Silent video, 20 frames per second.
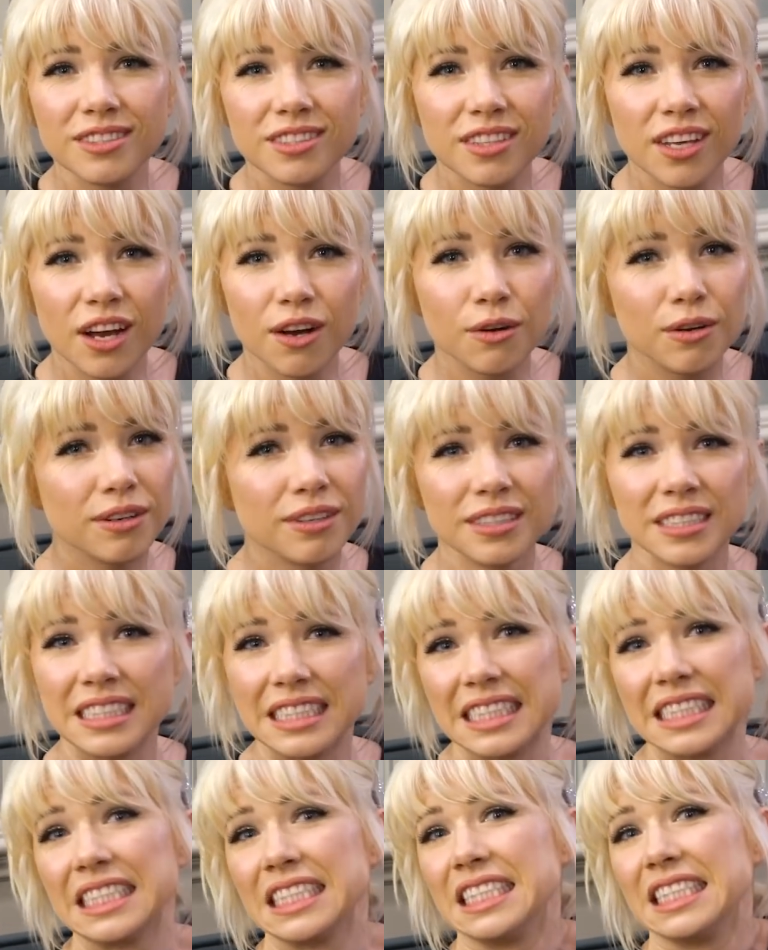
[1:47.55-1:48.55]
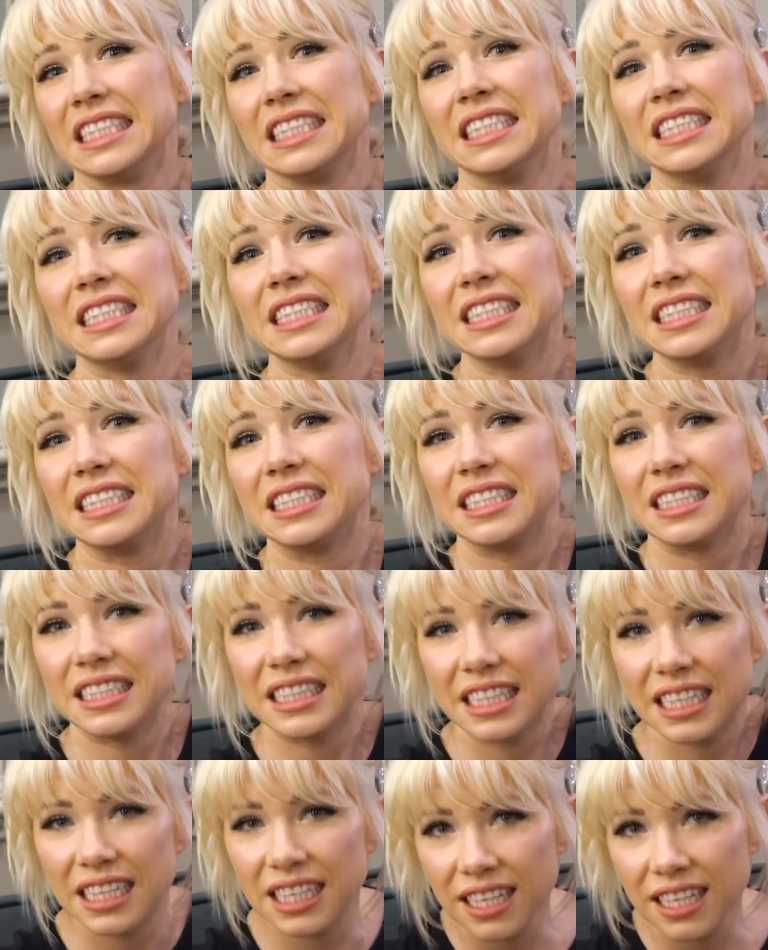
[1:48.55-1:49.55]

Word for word: so, ooh.